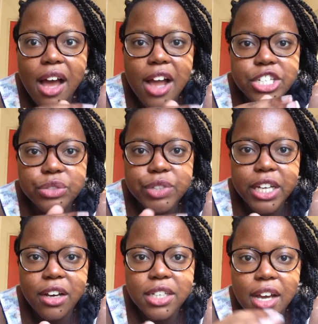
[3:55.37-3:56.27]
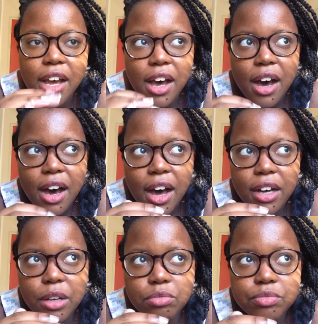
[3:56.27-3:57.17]
I just freak out.
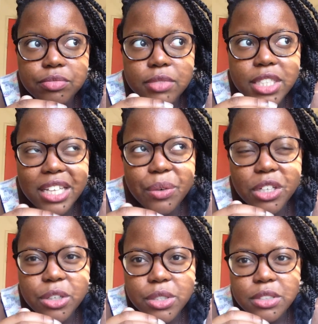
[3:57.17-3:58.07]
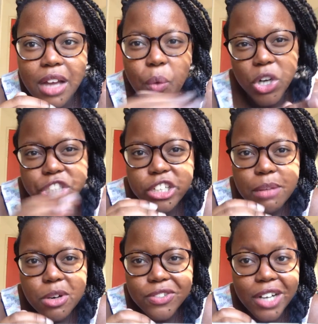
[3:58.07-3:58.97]
Um, it's like one of those, I want you to
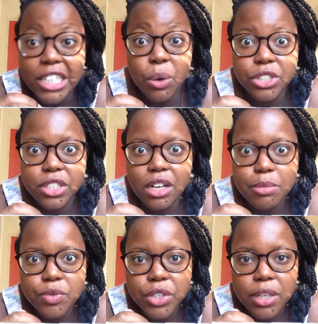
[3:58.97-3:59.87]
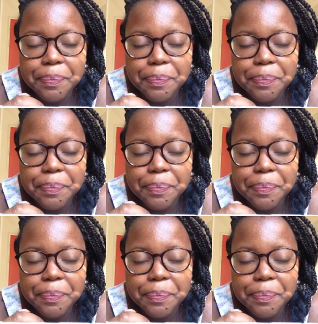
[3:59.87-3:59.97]
come over, I don't want you to come over.